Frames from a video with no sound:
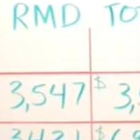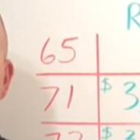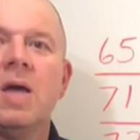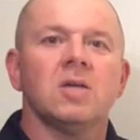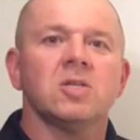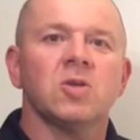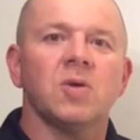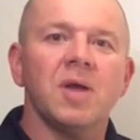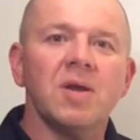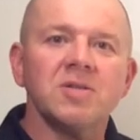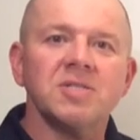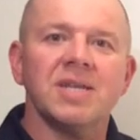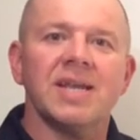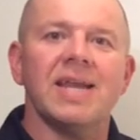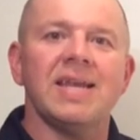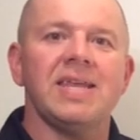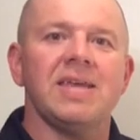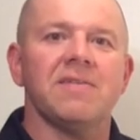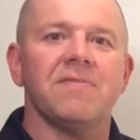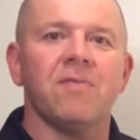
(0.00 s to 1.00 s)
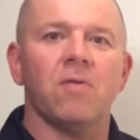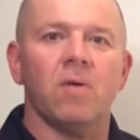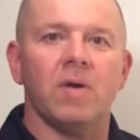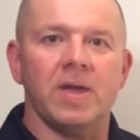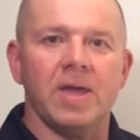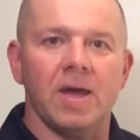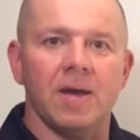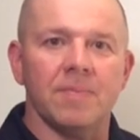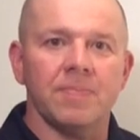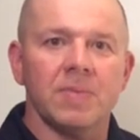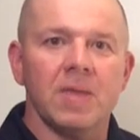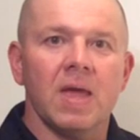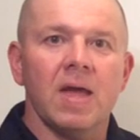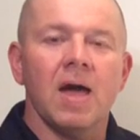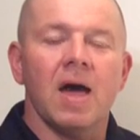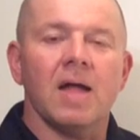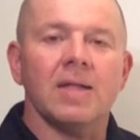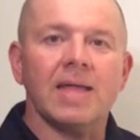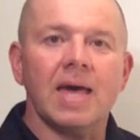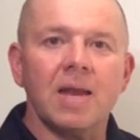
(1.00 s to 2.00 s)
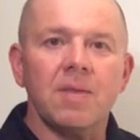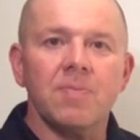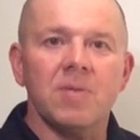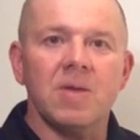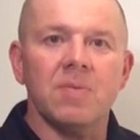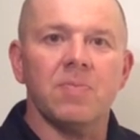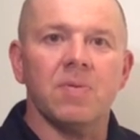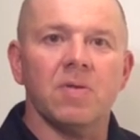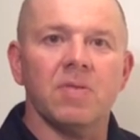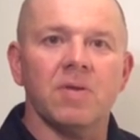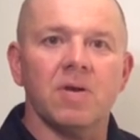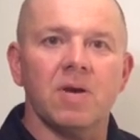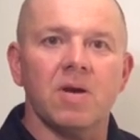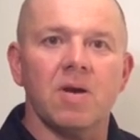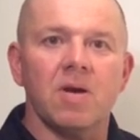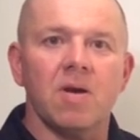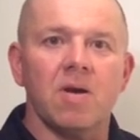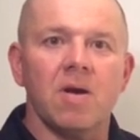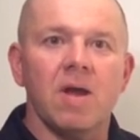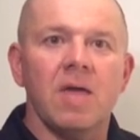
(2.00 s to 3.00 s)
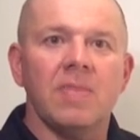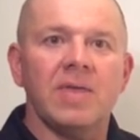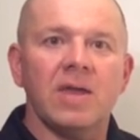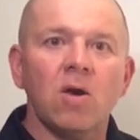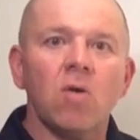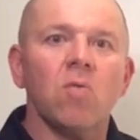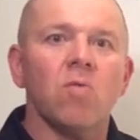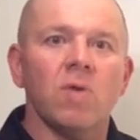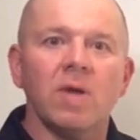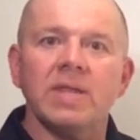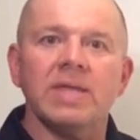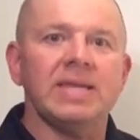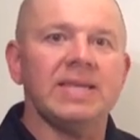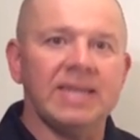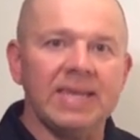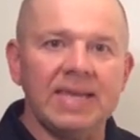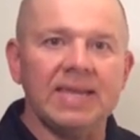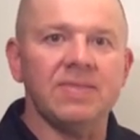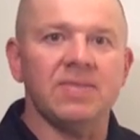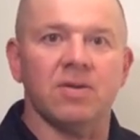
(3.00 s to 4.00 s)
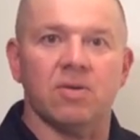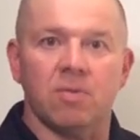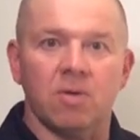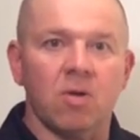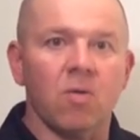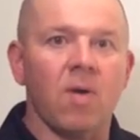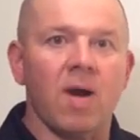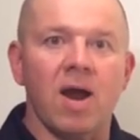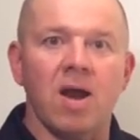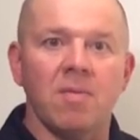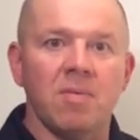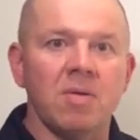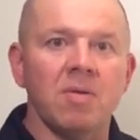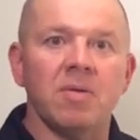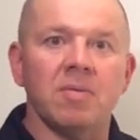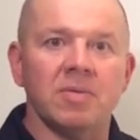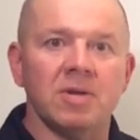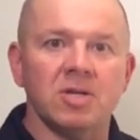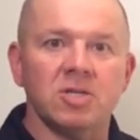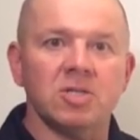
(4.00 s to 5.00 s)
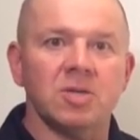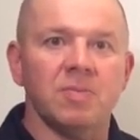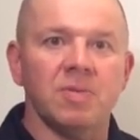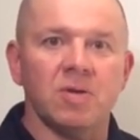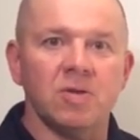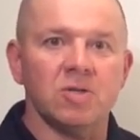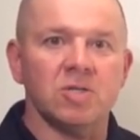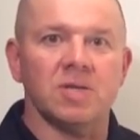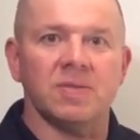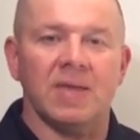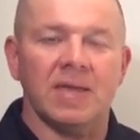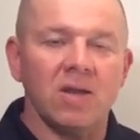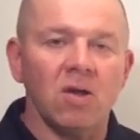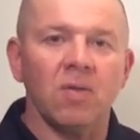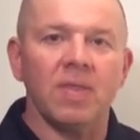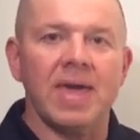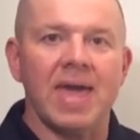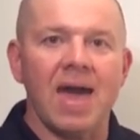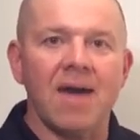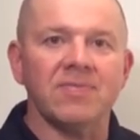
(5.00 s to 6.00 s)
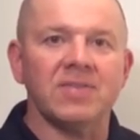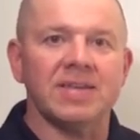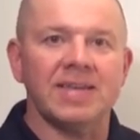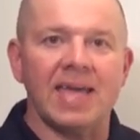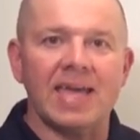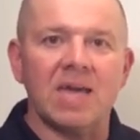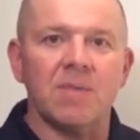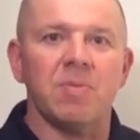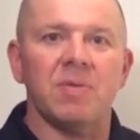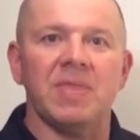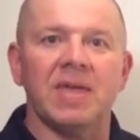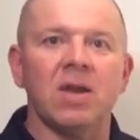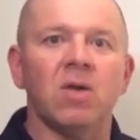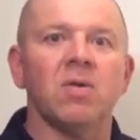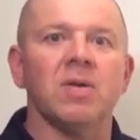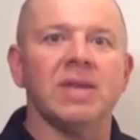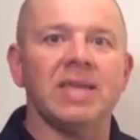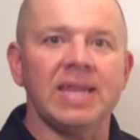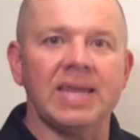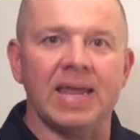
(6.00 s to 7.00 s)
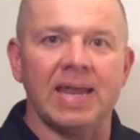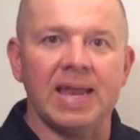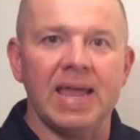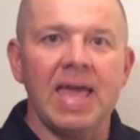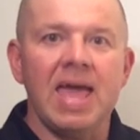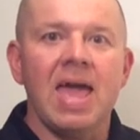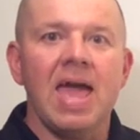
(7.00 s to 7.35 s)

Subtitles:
So here's an idea for you. A lot of people, they don't really need their required minimum distribution. They know they have to take it, but they don't need it.